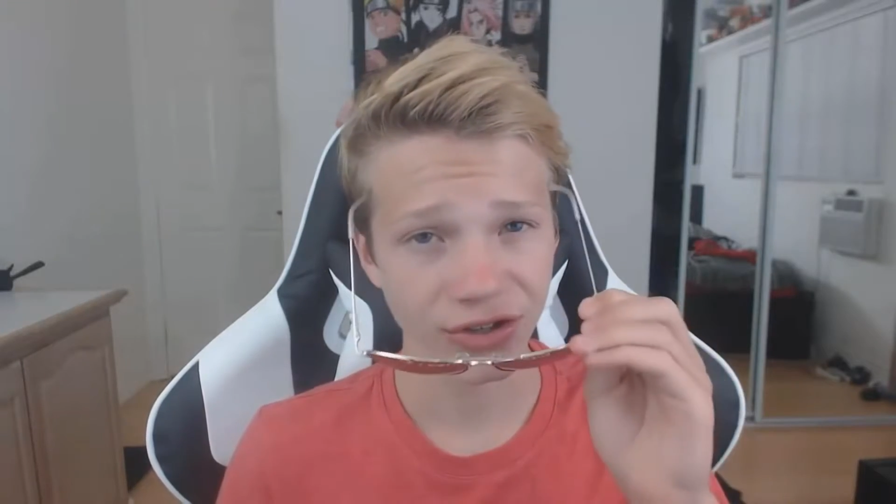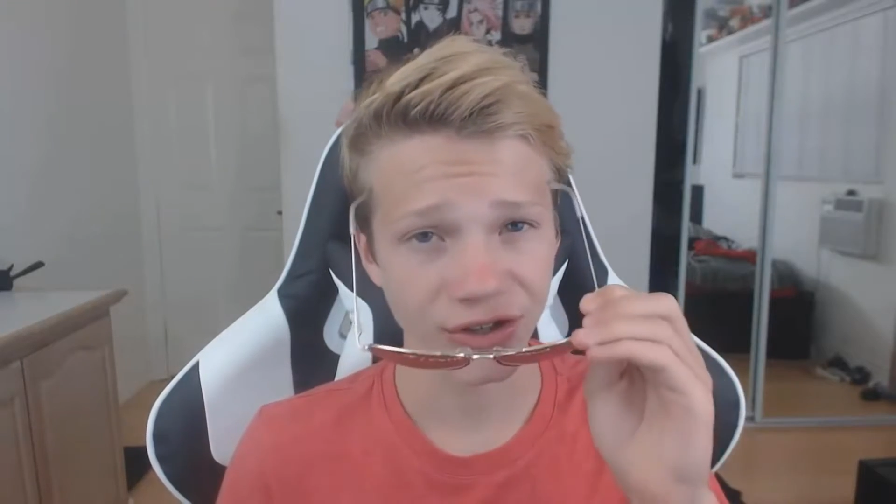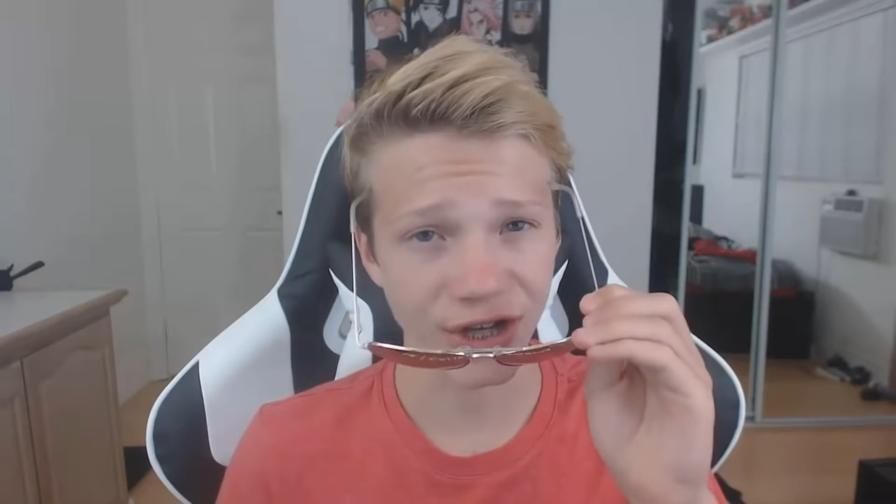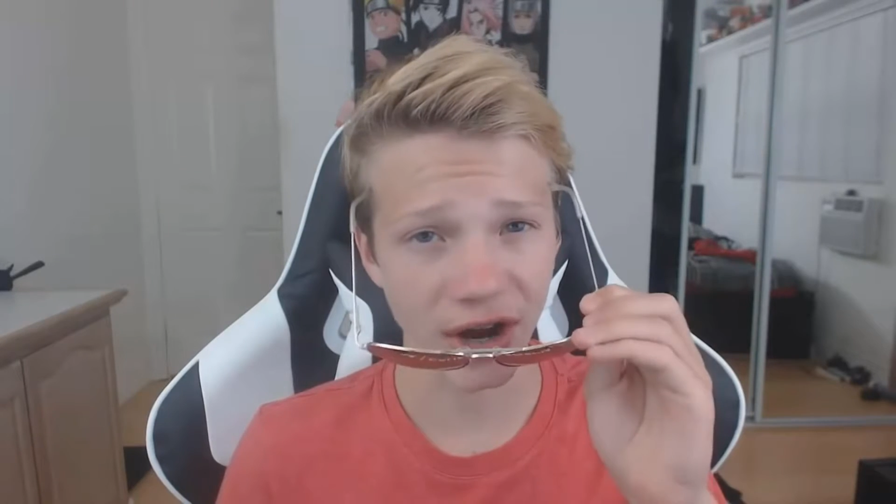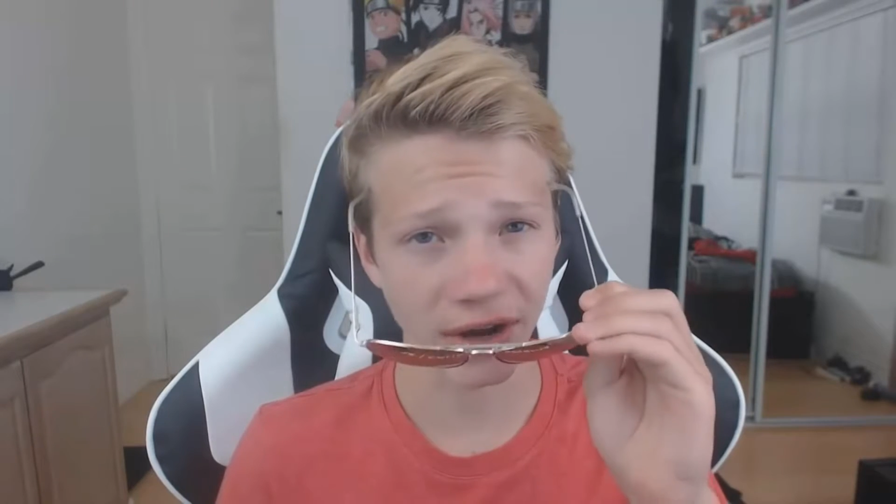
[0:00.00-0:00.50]

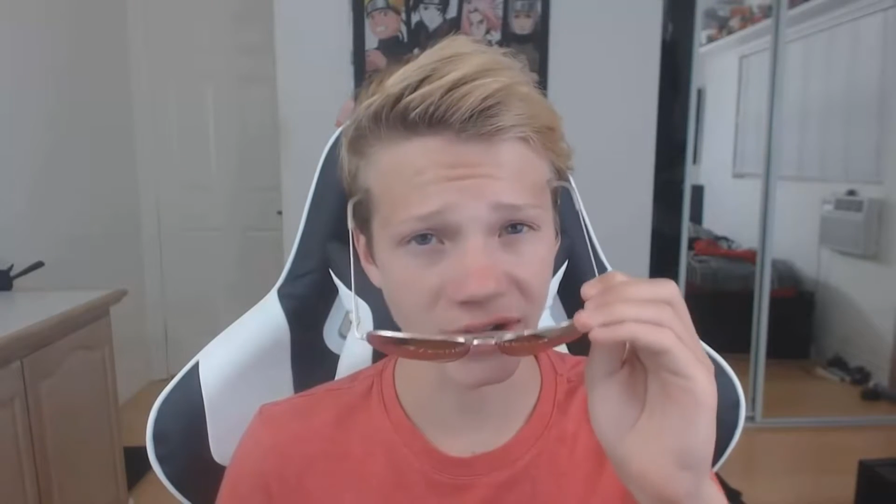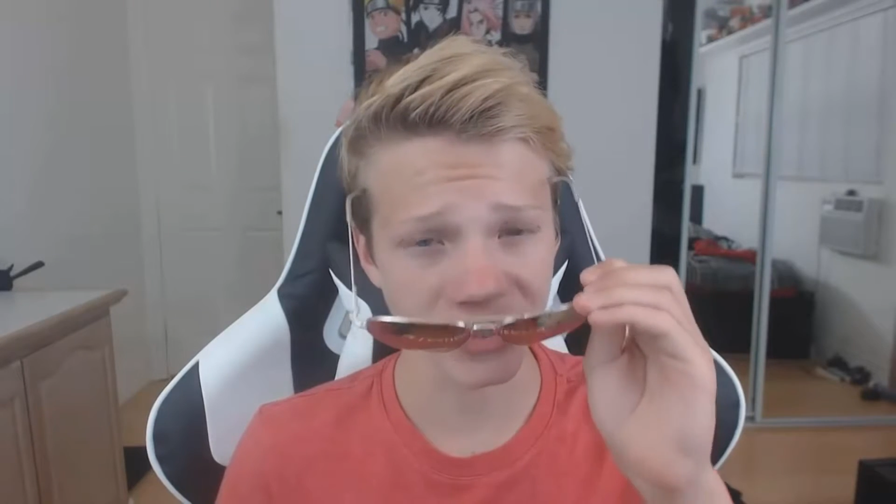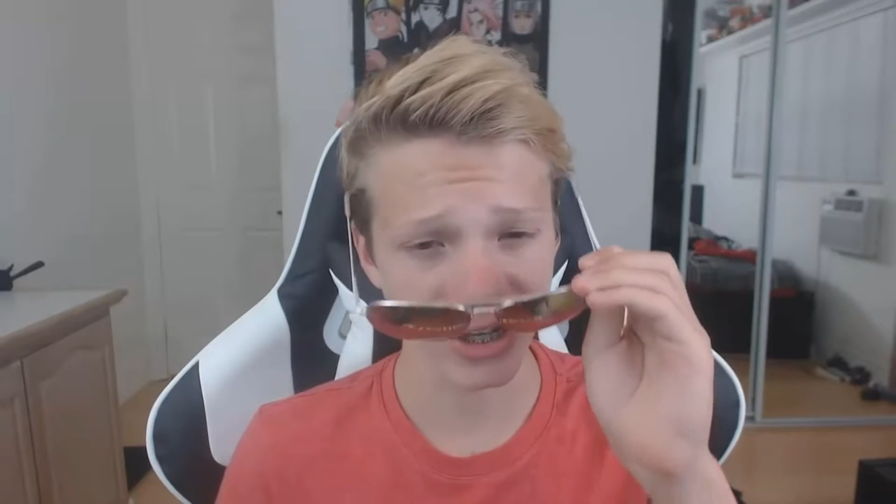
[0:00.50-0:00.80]
Shout Out